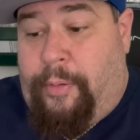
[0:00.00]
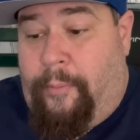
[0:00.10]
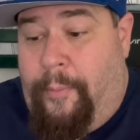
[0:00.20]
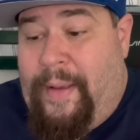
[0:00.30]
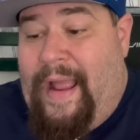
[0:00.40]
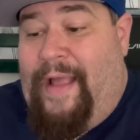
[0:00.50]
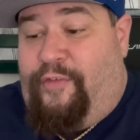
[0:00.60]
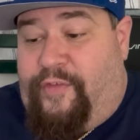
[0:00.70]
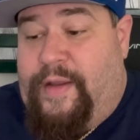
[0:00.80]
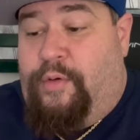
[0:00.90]
him a bit and
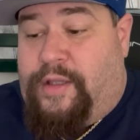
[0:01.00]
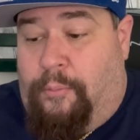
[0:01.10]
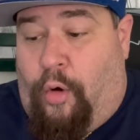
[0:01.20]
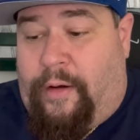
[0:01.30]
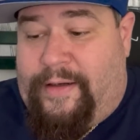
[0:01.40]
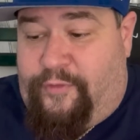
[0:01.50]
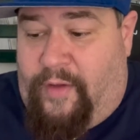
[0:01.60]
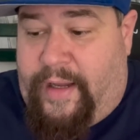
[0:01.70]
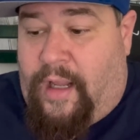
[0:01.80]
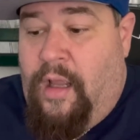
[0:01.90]
see what the market is
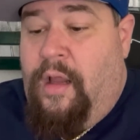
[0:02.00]
like.